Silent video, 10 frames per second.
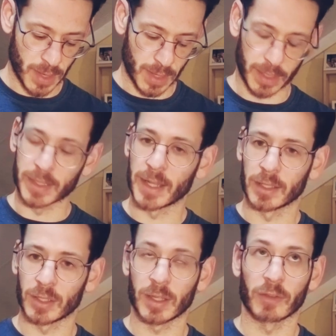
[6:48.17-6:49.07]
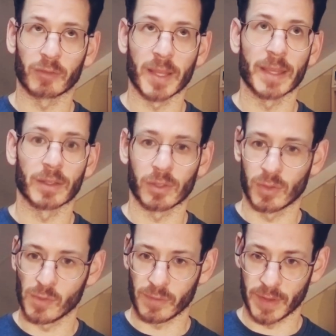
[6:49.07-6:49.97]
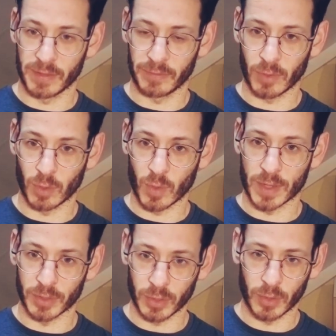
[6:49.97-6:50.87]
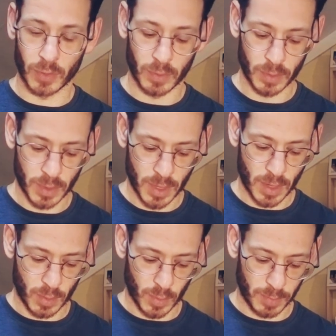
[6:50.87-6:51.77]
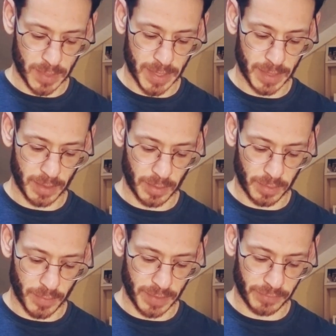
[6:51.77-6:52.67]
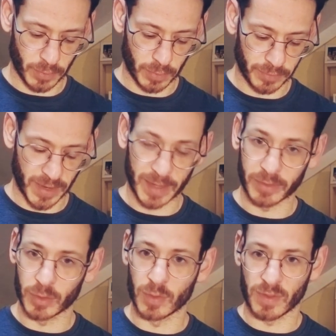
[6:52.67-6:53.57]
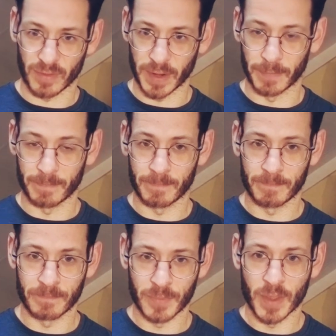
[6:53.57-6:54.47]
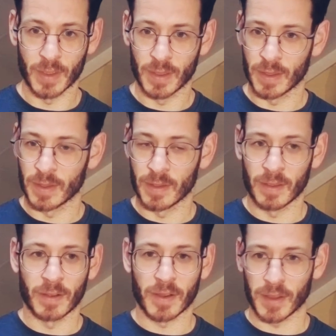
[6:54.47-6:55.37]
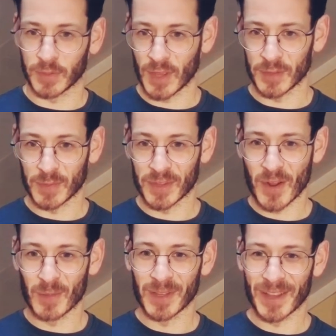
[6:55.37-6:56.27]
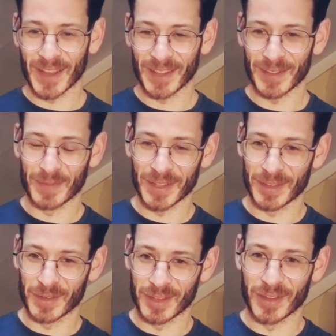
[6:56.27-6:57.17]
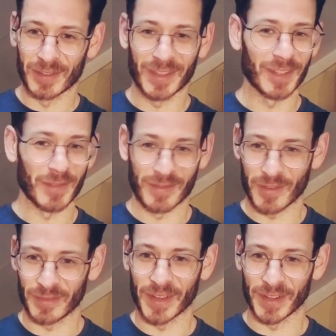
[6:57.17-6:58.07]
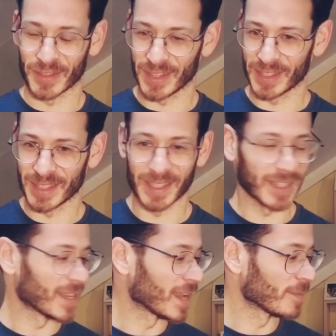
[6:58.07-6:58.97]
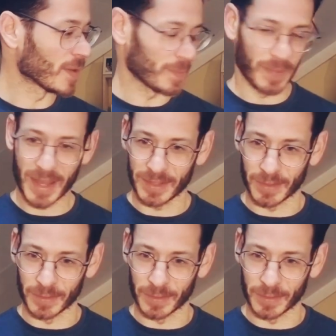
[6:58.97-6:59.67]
And then instead of playing 2, 3, 4, 1, 2, we play 3, 4, 5, 2, 3. Okay, sounds a bit complicated, but you can feel it with your fingers. It's the same pattern.